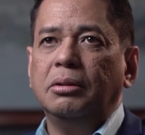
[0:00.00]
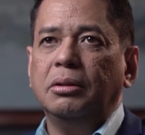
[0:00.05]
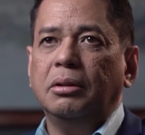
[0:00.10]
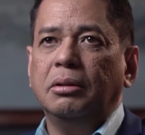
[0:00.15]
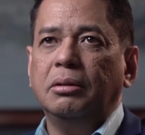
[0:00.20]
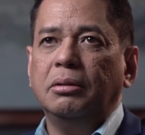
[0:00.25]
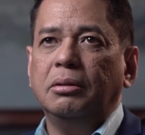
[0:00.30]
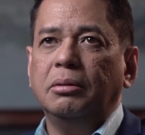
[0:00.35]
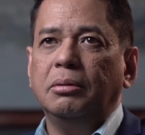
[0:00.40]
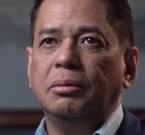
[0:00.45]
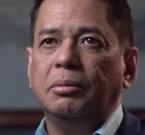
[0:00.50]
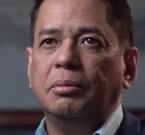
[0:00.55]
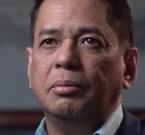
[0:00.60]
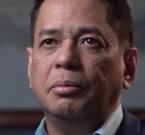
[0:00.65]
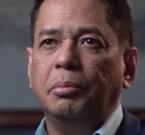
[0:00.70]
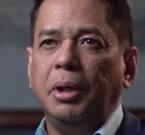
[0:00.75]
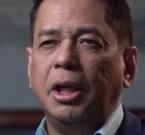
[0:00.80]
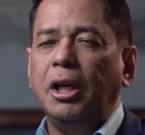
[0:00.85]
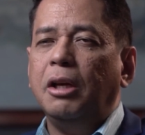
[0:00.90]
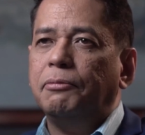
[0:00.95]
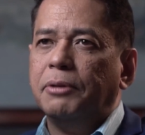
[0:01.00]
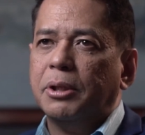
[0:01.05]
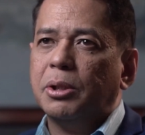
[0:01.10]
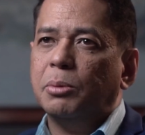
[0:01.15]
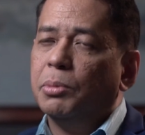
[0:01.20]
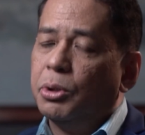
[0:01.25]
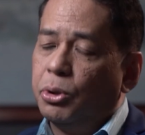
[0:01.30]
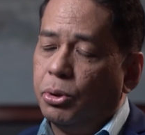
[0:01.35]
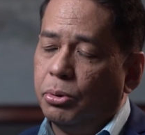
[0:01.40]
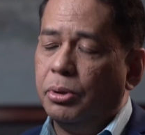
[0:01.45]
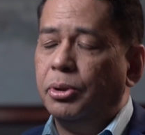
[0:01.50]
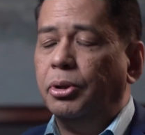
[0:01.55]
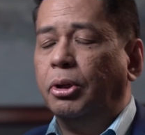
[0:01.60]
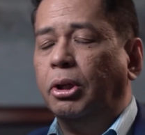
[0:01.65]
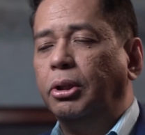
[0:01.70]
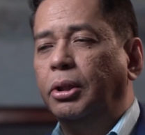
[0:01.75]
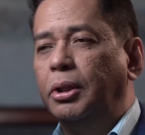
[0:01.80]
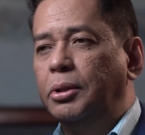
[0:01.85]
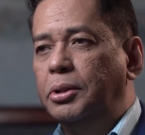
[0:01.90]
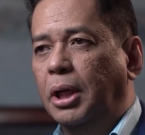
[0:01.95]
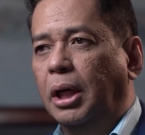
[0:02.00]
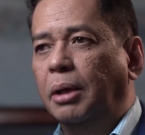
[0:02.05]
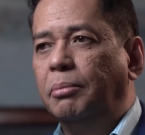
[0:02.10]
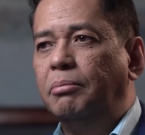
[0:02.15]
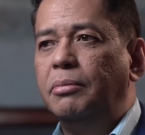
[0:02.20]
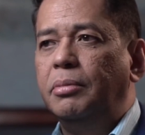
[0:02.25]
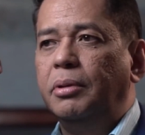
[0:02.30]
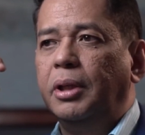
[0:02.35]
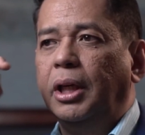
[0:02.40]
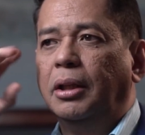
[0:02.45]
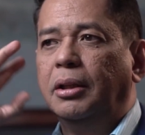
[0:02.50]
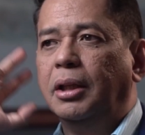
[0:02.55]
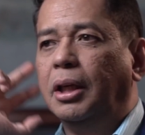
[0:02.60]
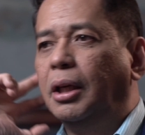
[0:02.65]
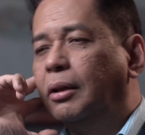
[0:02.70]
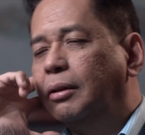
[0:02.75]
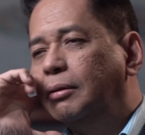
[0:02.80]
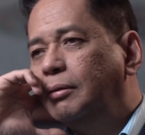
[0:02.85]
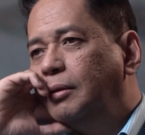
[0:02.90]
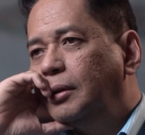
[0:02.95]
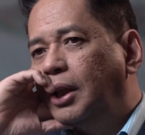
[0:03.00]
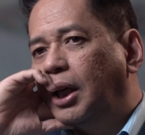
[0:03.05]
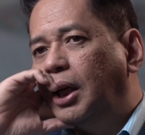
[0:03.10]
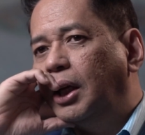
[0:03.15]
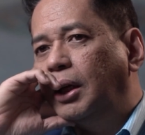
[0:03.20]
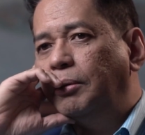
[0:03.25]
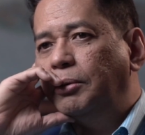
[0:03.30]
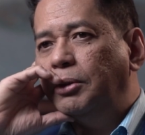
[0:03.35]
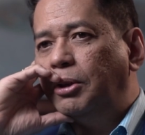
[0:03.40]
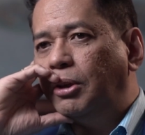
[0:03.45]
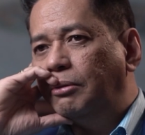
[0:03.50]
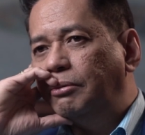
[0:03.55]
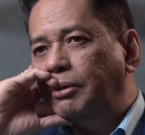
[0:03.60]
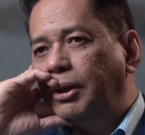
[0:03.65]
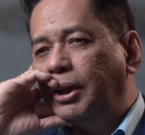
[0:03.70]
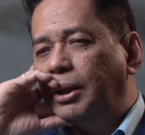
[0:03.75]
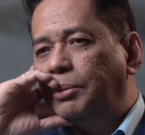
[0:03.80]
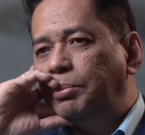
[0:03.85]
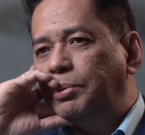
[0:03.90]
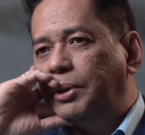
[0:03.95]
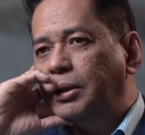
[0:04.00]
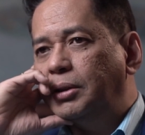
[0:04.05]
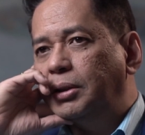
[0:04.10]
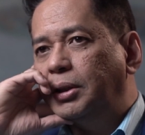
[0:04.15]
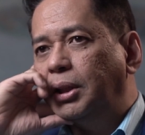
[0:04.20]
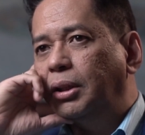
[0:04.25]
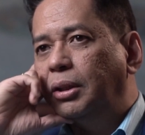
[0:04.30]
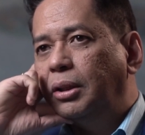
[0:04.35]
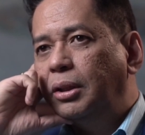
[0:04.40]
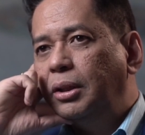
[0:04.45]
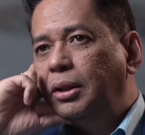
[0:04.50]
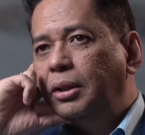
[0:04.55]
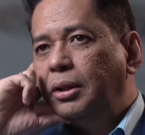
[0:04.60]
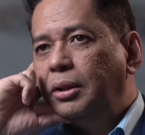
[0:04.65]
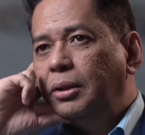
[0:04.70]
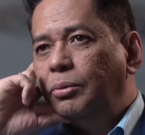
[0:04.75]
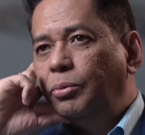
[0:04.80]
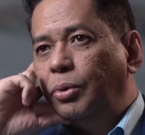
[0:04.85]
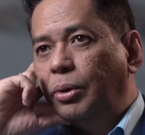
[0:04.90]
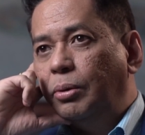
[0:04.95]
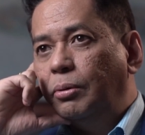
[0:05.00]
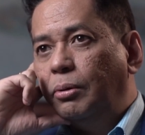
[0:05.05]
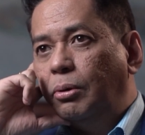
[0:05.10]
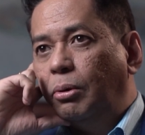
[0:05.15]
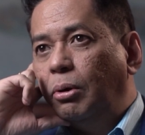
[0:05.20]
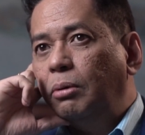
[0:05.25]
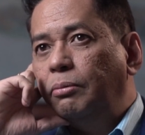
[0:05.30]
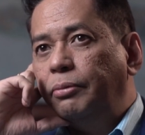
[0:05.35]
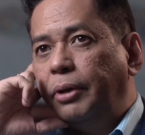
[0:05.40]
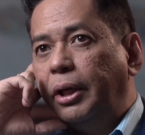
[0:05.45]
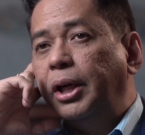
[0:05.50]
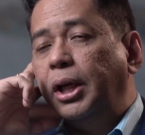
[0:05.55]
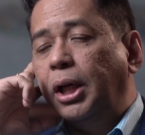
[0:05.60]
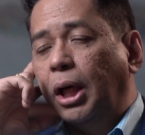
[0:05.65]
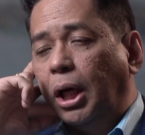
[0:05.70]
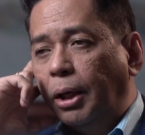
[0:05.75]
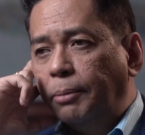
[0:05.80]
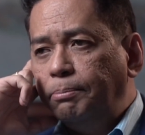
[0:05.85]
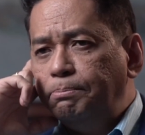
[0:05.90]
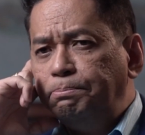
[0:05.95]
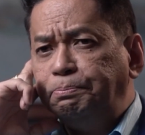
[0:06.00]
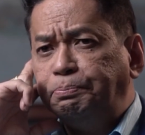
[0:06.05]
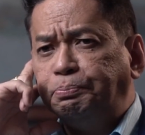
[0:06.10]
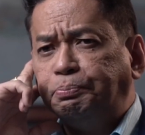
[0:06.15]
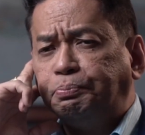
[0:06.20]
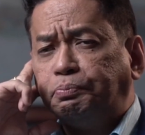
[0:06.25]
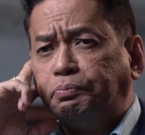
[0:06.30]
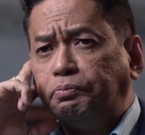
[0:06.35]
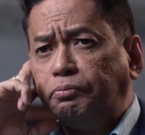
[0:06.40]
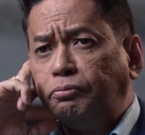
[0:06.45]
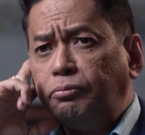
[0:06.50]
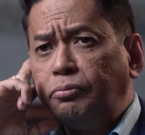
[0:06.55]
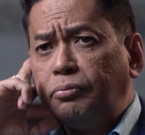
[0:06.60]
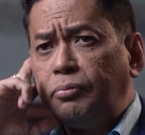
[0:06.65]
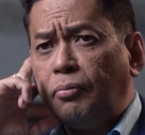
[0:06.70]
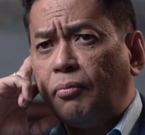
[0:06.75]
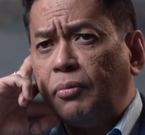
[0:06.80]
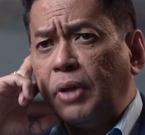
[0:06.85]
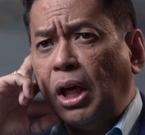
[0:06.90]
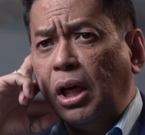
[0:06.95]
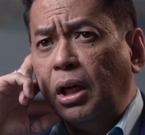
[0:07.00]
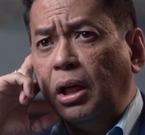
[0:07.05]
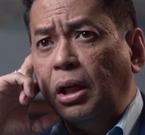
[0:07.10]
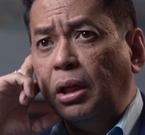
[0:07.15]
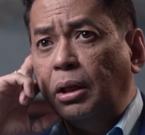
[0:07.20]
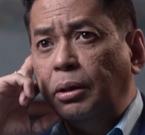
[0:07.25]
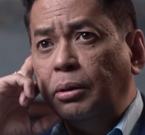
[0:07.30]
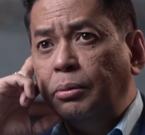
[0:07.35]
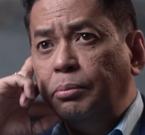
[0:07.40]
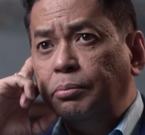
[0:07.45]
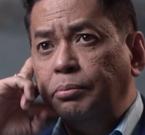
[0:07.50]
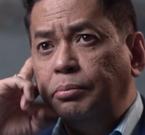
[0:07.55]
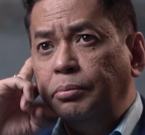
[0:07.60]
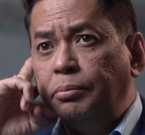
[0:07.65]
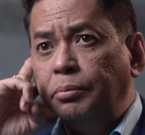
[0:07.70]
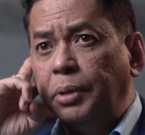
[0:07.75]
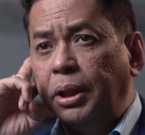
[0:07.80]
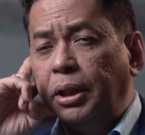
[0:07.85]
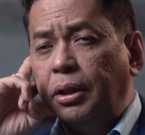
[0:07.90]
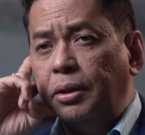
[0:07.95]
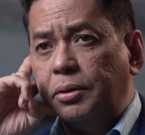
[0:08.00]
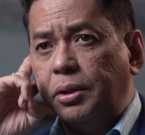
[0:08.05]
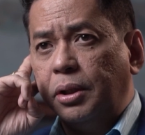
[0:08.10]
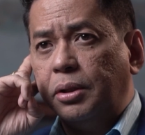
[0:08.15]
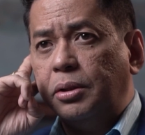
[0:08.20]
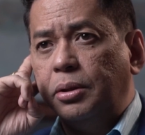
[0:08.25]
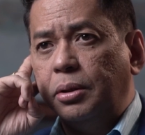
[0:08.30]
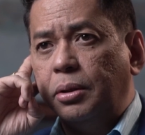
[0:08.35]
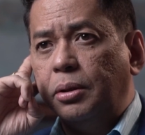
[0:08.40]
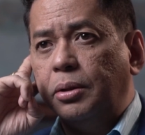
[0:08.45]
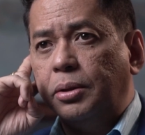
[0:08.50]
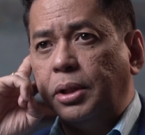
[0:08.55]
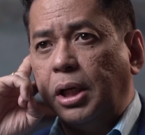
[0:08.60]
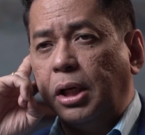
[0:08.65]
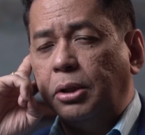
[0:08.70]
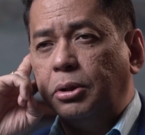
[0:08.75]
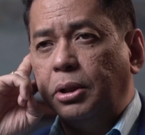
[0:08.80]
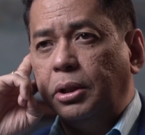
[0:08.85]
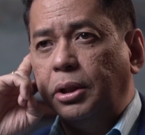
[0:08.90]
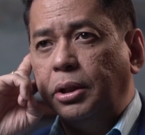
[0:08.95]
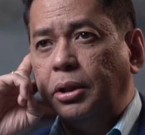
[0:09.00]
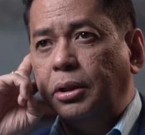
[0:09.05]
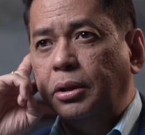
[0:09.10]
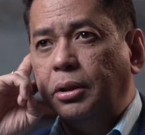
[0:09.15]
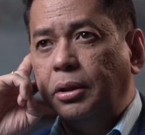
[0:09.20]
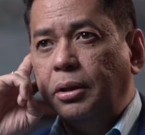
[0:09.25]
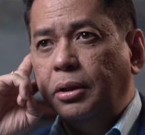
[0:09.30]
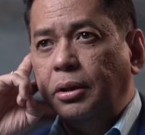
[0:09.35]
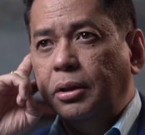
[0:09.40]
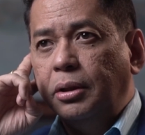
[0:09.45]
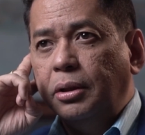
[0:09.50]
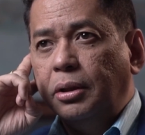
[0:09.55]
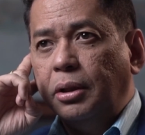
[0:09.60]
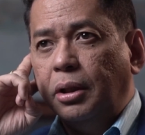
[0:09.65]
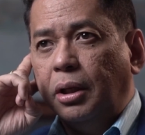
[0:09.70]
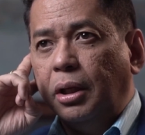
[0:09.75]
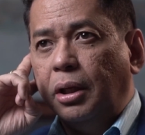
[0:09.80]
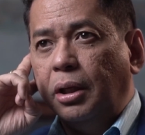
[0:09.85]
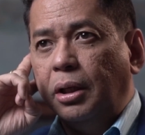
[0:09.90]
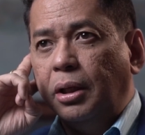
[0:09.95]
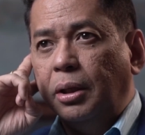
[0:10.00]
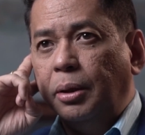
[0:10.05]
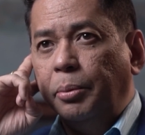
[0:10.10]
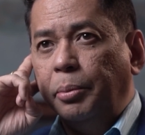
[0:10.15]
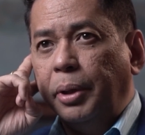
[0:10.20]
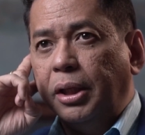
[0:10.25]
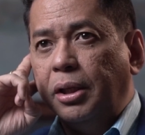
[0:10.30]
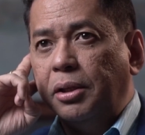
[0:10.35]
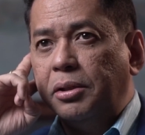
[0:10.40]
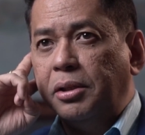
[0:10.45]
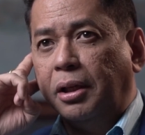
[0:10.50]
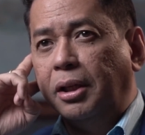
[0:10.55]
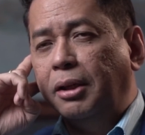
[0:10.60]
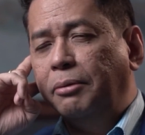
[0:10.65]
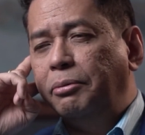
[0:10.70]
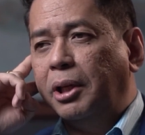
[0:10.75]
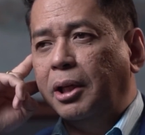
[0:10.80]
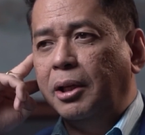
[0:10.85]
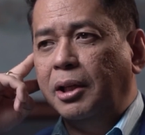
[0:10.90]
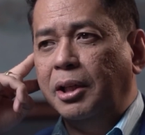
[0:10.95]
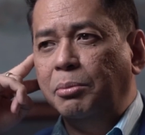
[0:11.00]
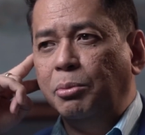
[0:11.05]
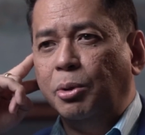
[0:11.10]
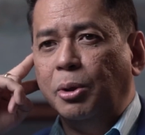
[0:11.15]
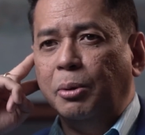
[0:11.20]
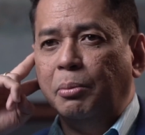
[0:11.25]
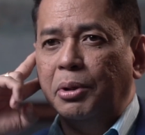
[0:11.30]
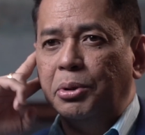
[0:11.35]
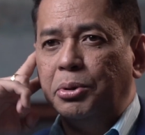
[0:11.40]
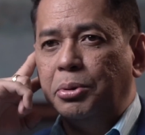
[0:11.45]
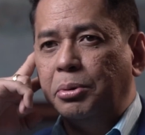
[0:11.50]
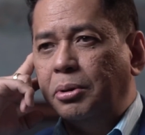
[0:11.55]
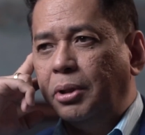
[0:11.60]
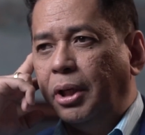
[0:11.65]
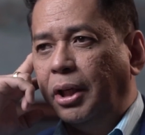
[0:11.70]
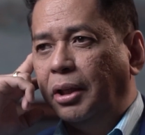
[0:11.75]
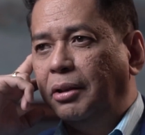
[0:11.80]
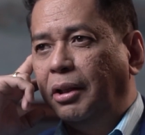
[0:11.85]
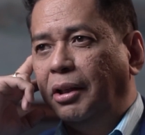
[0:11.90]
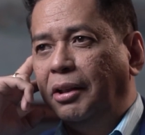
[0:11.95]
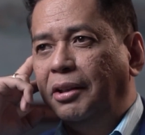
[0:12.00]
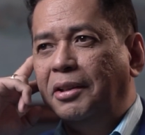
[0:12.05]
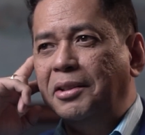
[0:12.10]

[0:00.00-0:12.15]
So many of us matured on the job, I think, covering the president. We were all very young, but the 6 years actually made us significantly more mature, I think.